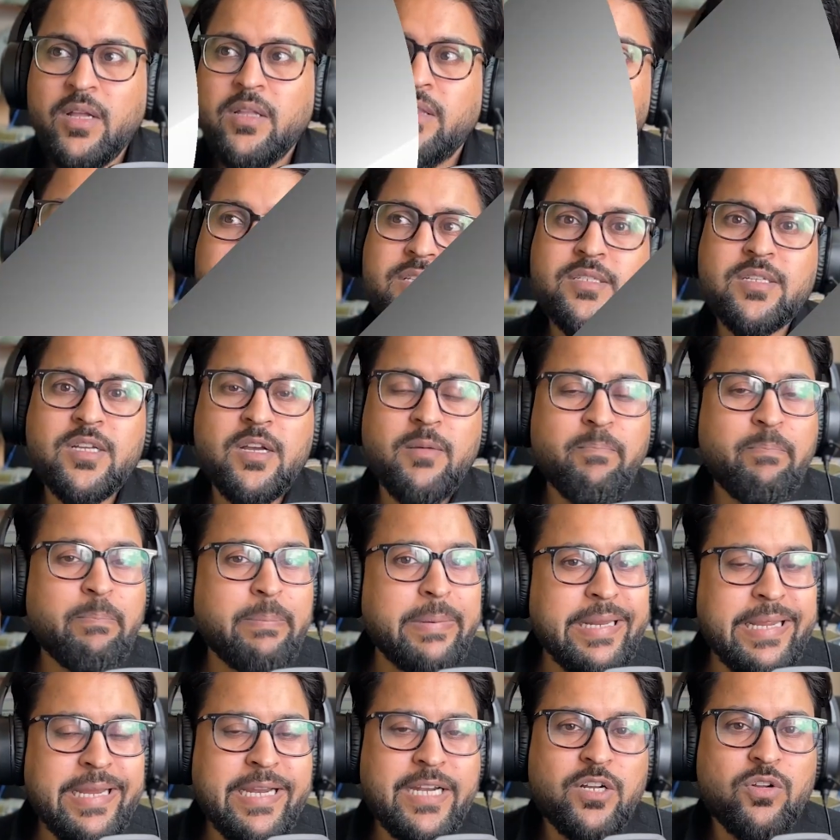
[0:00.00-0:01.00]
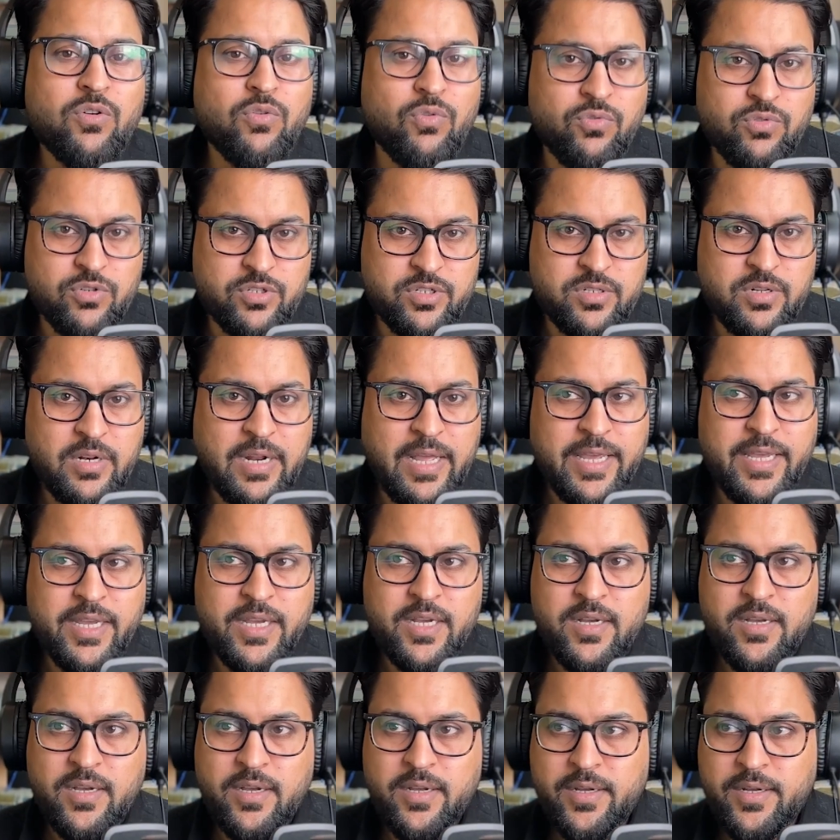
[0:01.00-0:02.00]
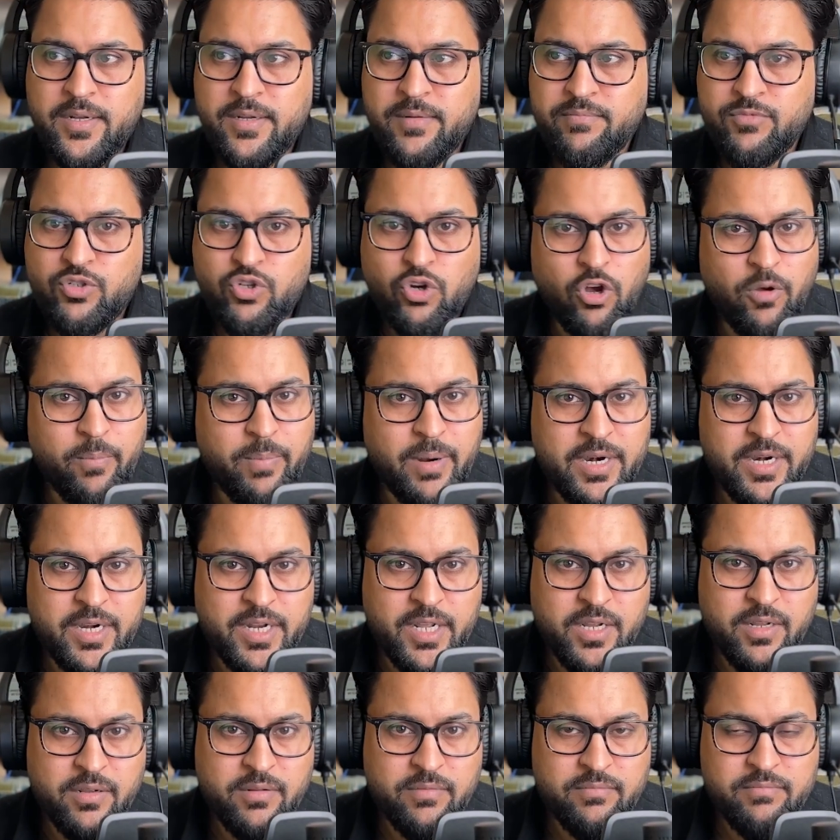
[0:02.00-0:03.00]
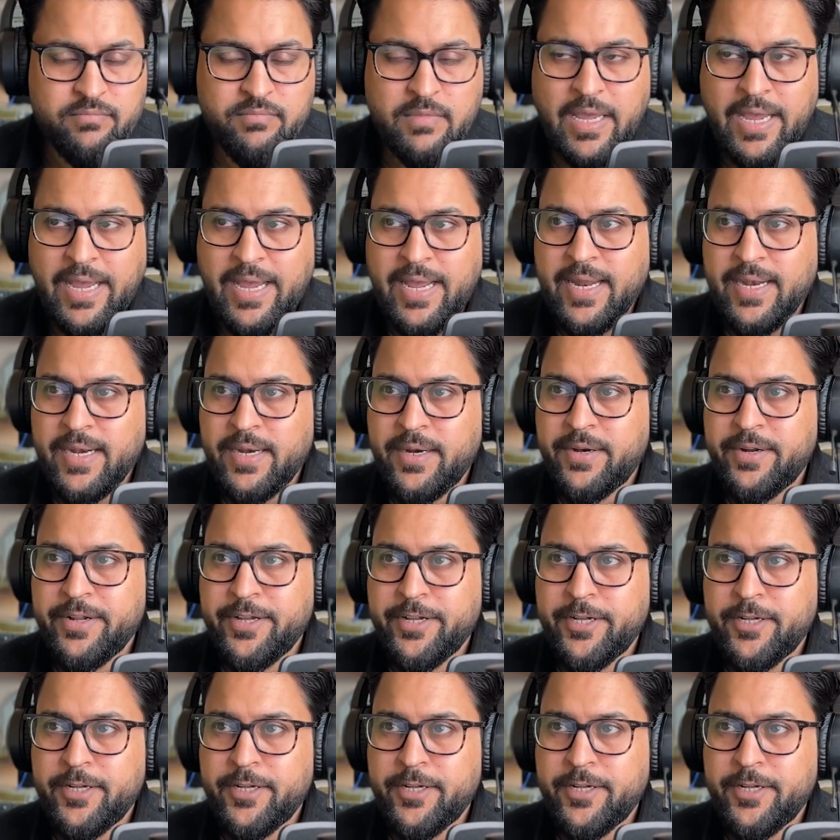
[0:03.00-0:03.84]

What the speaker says: this complete course like job hunting and